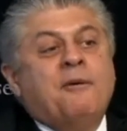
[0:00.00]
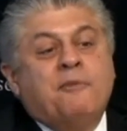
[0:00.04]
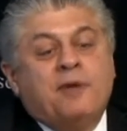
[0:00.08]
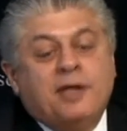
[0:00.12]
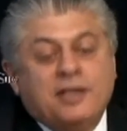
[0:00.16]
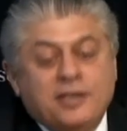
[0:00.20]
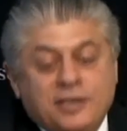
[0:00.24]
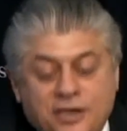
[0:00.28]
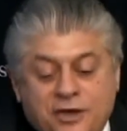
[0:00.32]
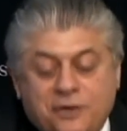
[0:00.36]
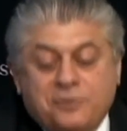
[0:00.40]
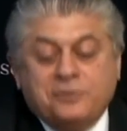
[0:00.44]

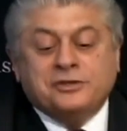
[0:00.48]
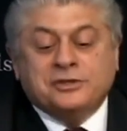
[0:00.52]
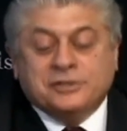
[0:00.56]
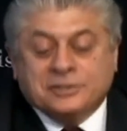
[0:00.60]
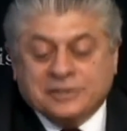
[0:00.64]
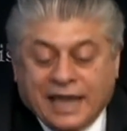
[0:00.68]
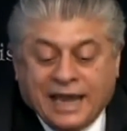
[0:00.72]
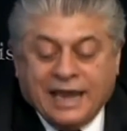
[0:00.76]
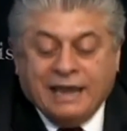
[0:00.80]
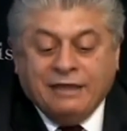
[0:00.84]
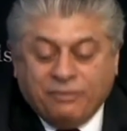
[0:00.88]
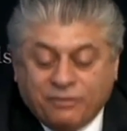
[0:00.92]
when you
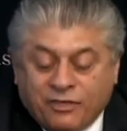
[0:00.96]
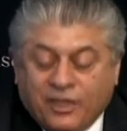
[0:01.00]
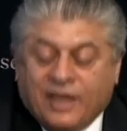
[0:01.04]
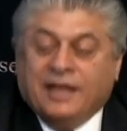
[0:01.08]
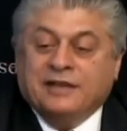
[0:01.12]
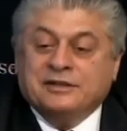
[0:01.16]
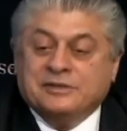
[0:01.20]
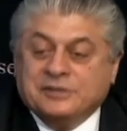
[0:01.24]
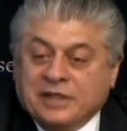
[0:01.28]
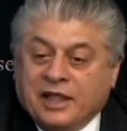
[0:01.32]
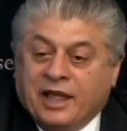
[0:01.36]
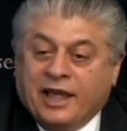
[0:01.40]
say
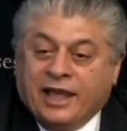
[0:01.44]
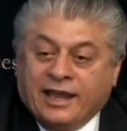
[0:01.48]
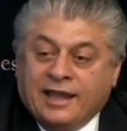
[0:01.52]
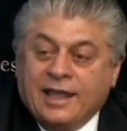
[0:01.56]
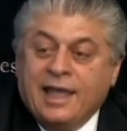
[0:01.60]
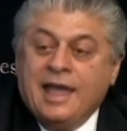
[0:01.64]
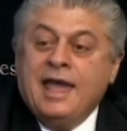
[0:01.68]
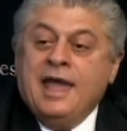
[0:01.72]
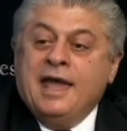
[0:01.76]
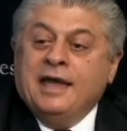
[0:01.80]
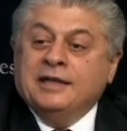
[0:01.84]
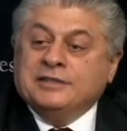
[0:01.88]
things
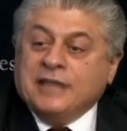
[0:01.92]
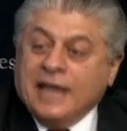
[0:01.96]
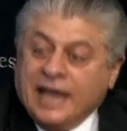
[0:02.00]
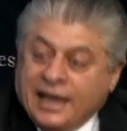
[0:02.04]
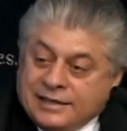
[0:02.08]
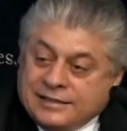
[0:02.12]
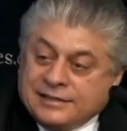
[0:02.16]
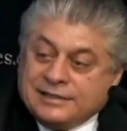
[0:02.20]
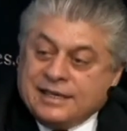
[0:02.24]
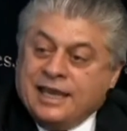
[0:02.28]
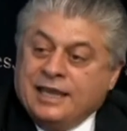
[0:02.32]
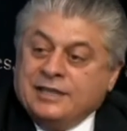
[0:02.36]
like
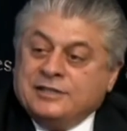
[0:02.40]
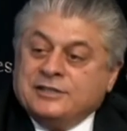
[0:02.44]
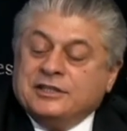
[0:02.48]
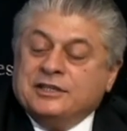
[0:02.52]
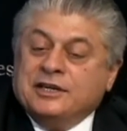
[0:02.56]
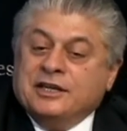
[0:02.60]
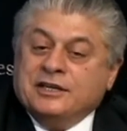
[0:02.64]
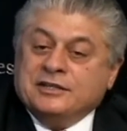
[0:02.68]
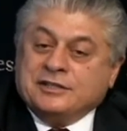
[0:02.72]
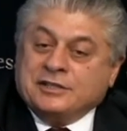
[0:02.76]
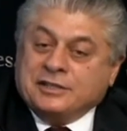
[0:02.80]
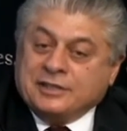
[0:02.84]

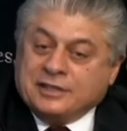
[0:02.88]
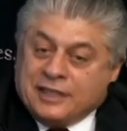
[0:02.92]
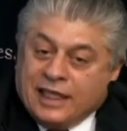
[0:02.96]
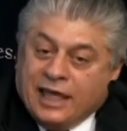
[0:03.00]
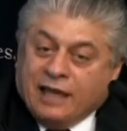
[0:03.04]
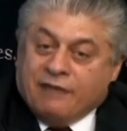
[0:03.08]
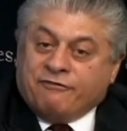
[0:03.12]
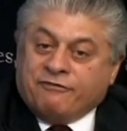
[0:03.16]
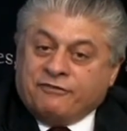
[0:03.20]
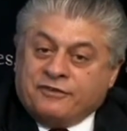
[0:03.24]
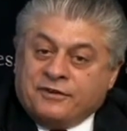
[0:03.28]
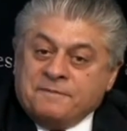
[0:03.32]
taxation is
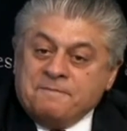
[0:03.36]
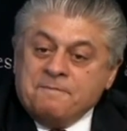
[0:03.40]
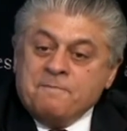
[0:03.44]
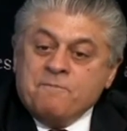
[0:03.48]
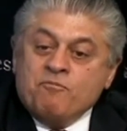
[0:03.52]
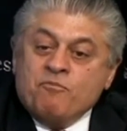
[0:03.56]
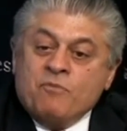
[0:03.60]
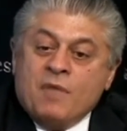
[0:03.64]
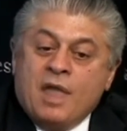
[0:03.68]
theft,